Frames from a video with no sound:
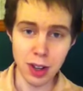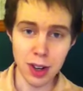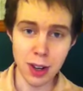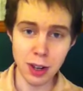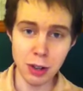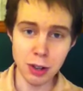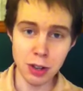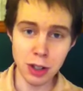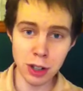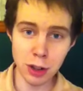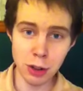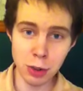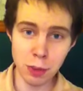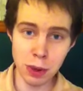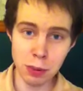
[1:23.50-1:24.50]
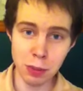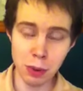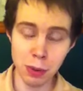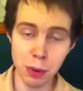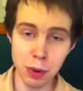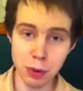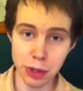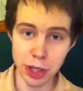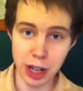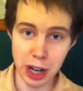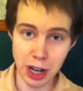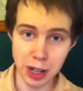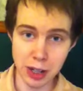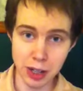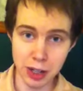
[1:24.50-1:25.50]
And usually those people won't
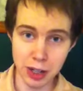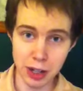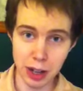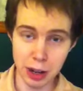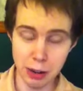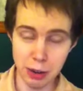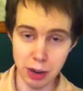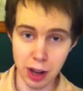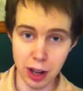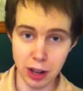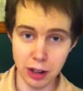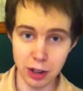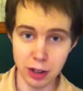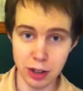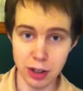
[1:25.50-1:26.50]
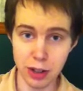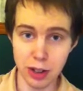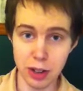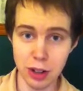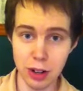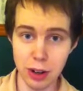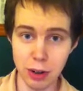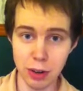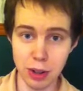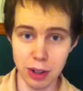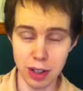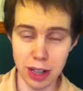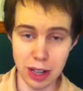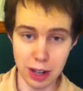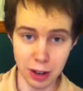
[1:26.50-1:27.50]
change and, and you know,
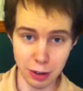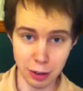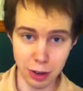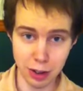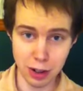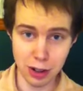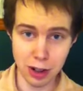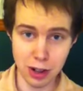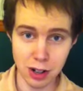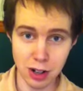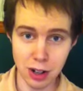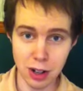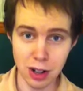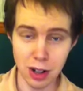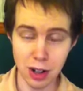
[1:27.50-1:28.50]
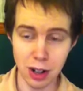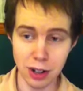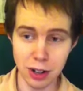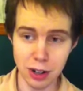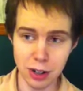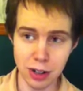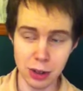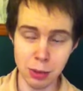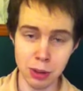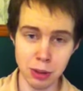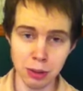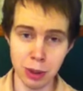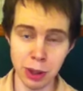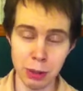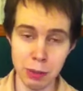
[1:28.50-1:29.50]
eat healthier until something
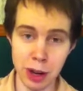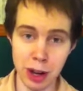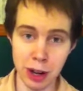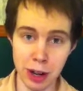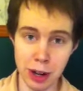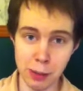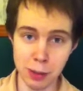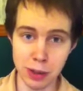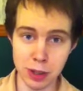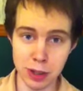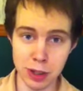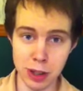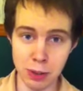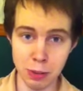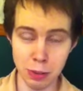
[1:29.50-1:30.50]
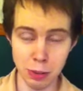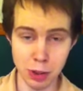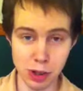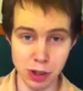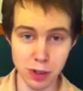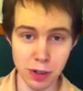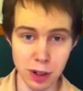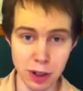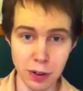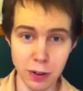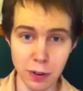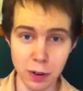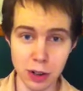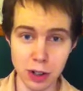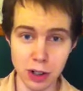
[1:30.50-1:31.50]
really bad happens to them, which is very
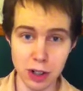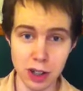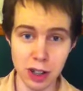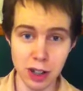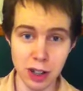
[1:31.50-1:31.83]
unfortunate.